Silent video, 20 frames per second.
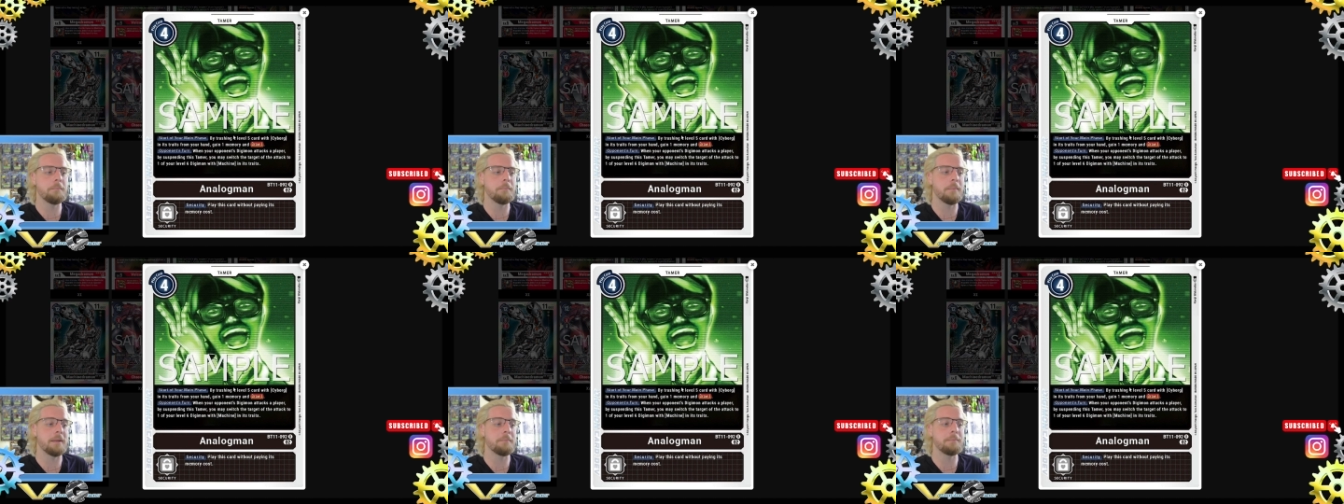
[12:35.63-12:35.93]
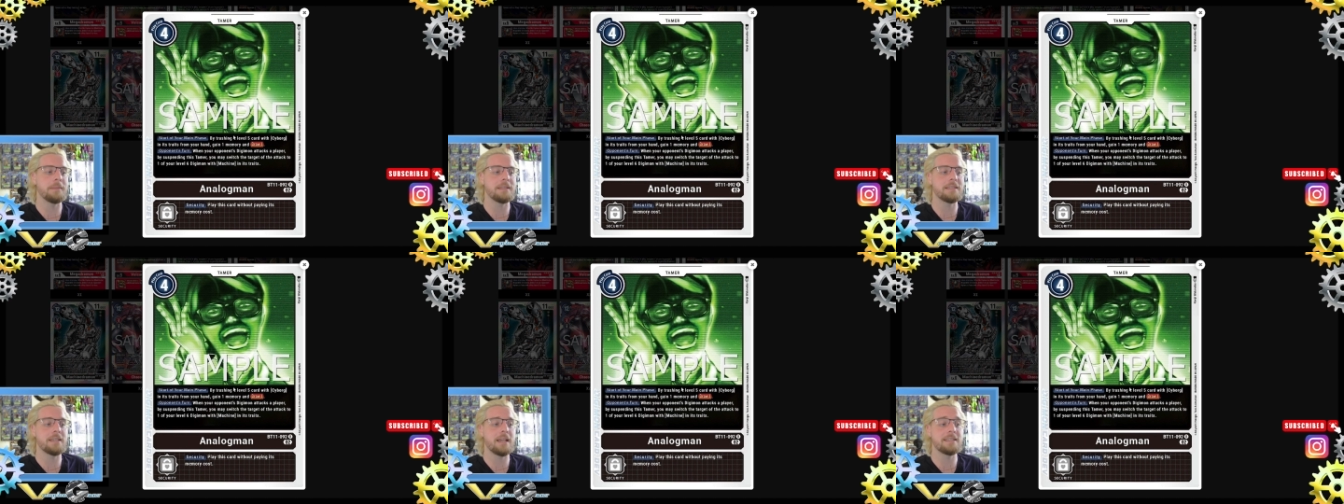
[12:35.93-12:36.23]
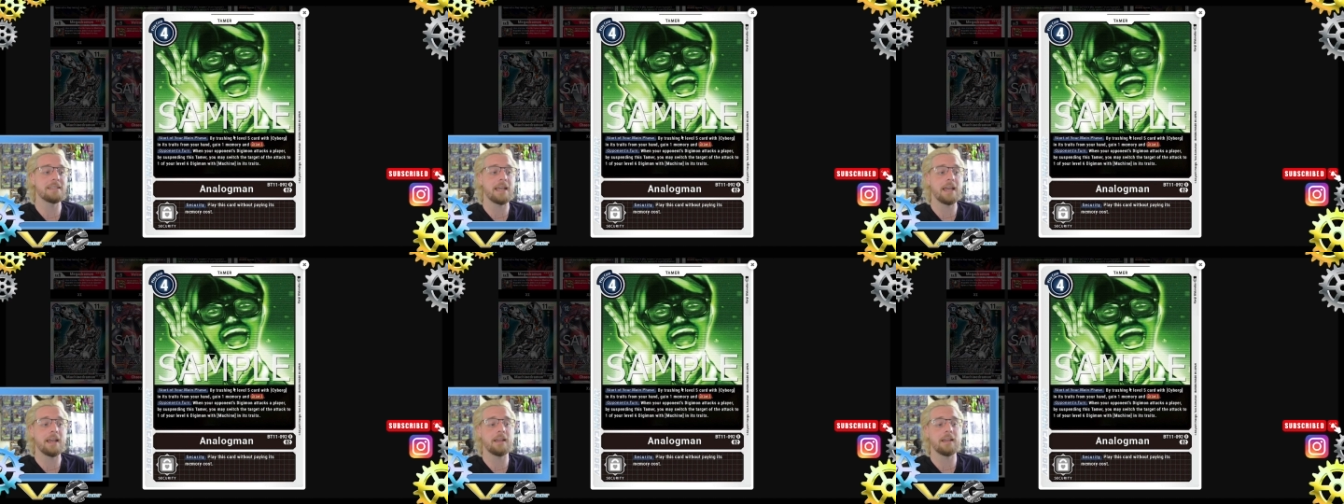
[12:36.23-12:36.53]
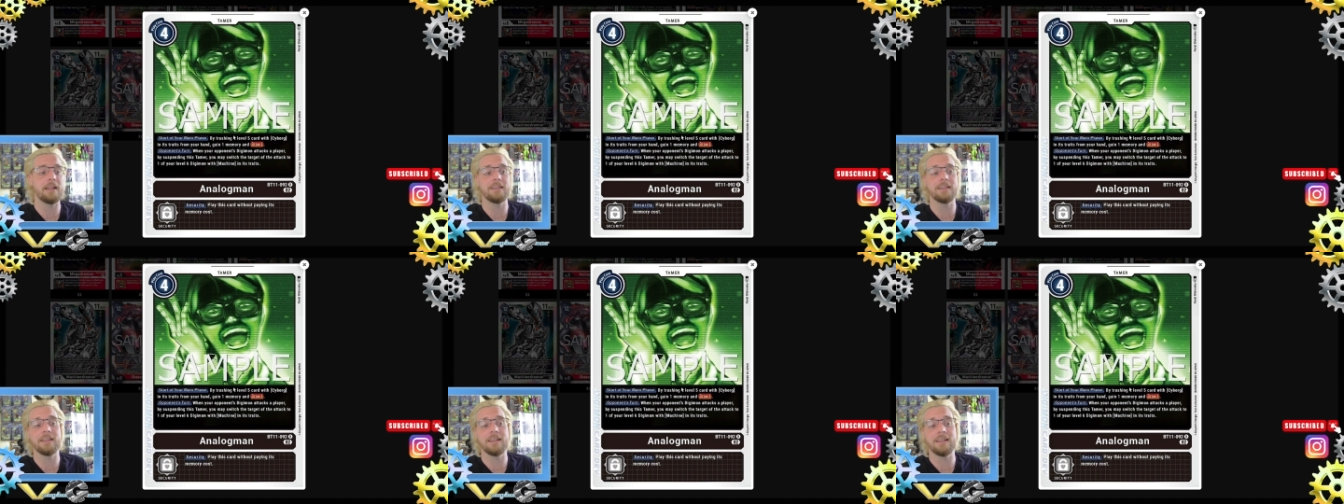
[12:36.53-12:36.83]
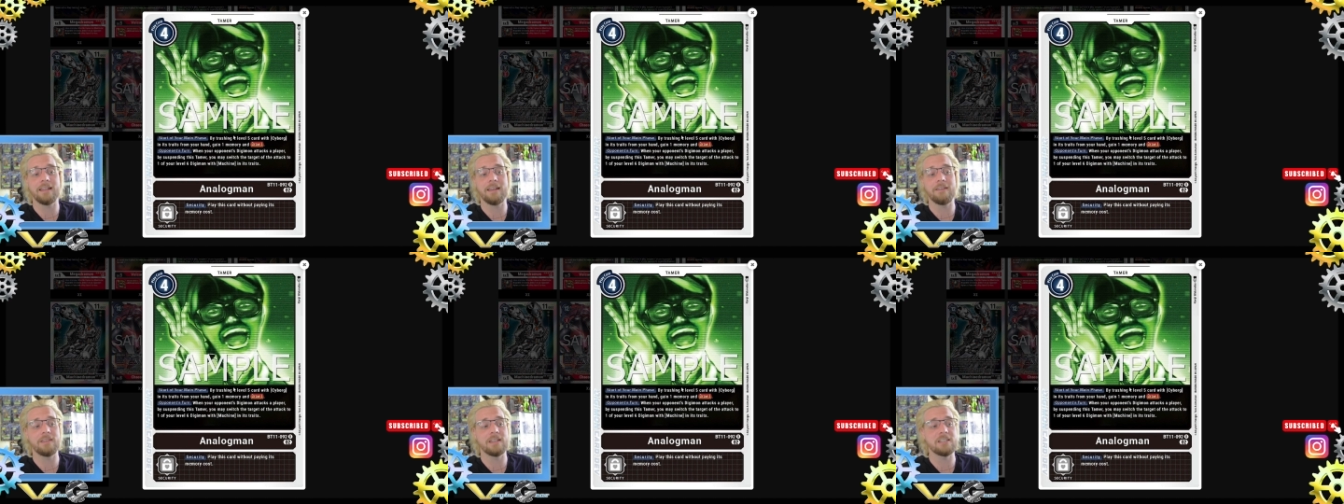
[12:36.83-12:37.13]
But besides that,
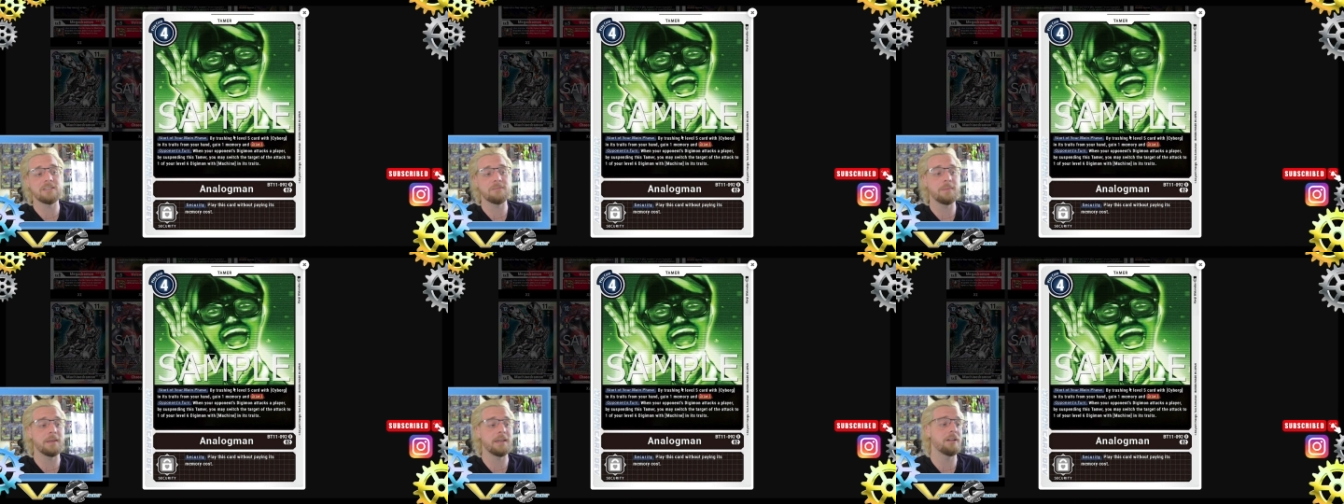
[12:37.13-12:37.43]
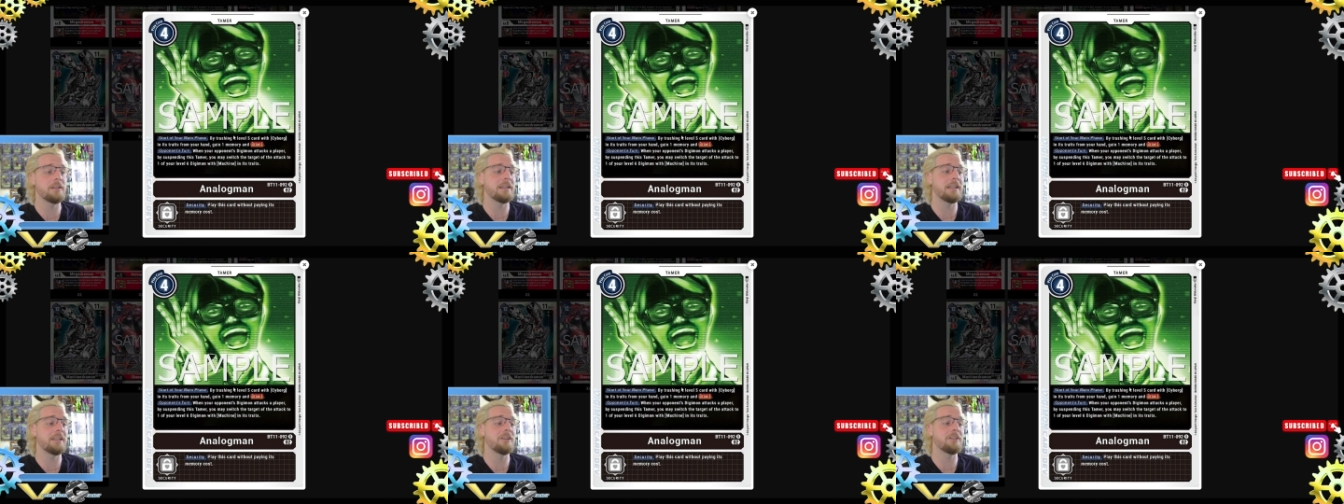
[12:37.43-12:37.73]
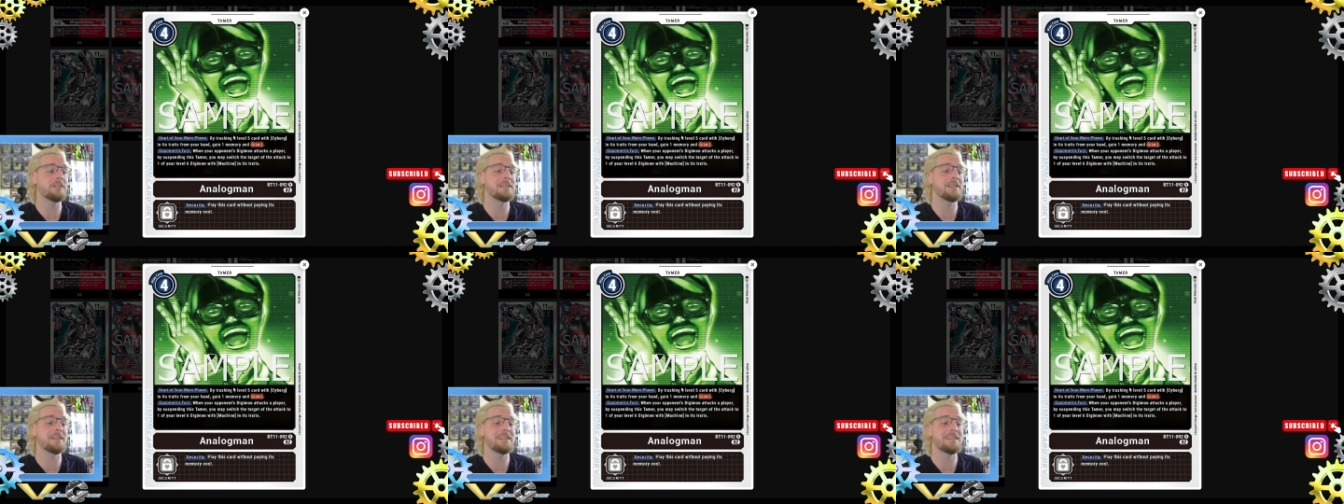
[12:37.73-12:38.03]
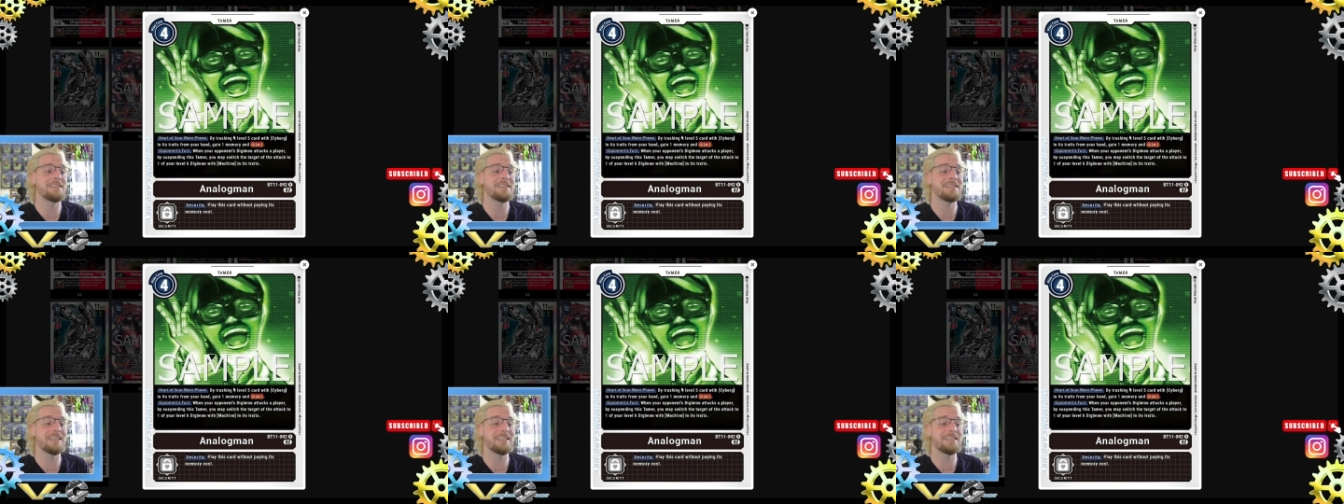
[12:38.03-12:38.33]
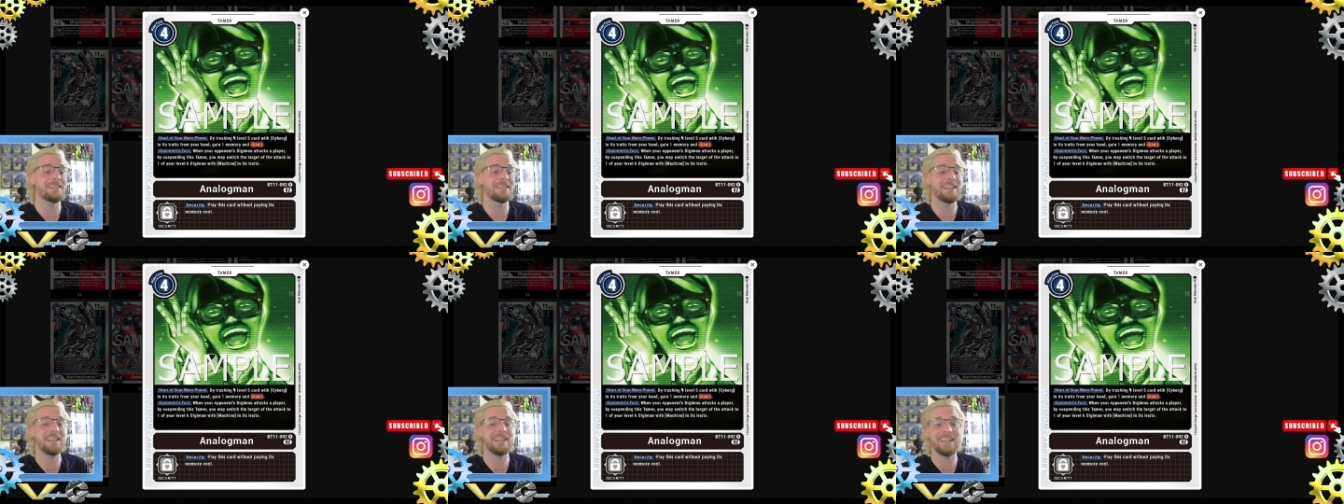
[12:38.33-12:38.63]
love this build. It looks
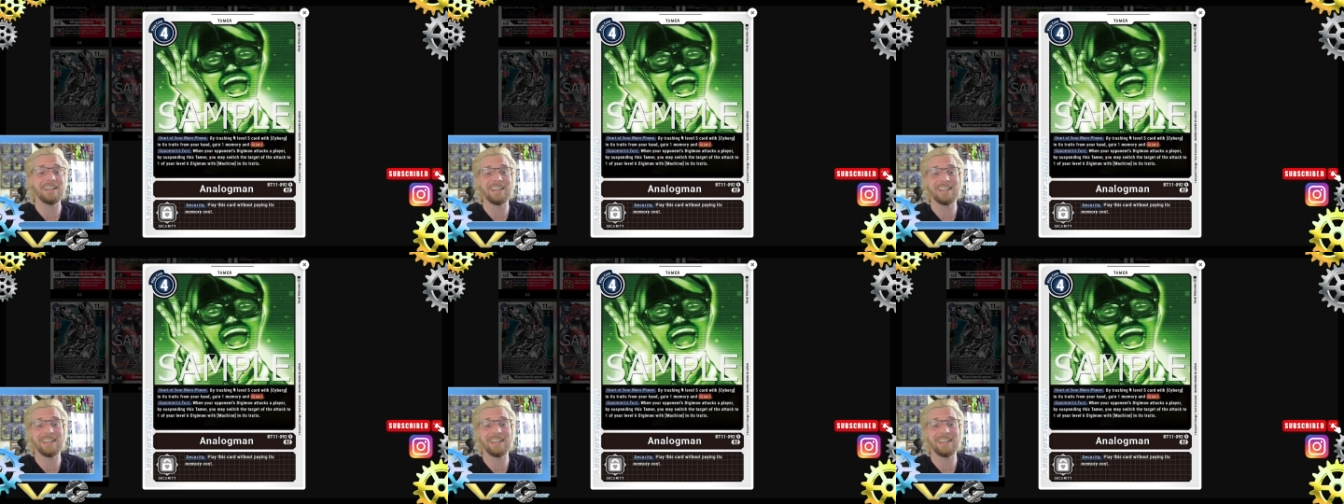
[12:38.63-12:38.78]
consistent.